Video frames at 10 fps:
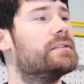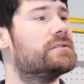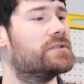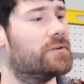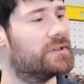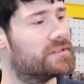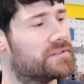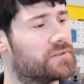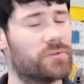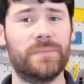So this
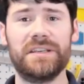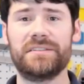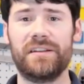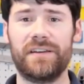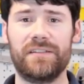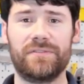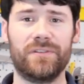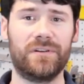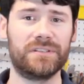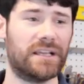is an old bass that I've had for a
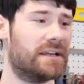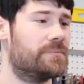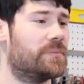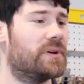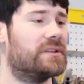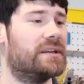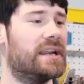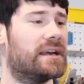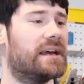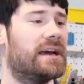long time, but the
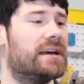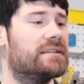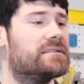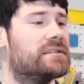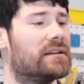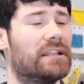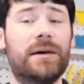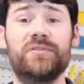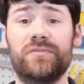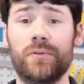neck has
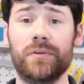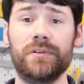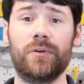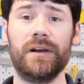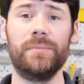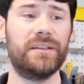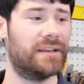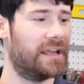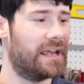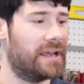collapsed forward quite a
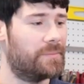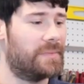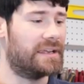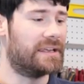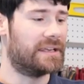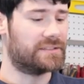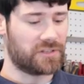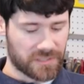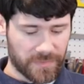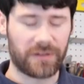bit, making it
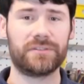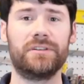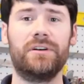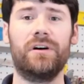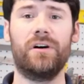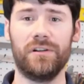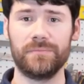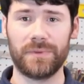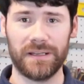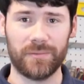just about
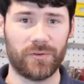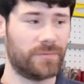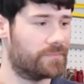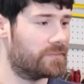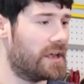unplayable.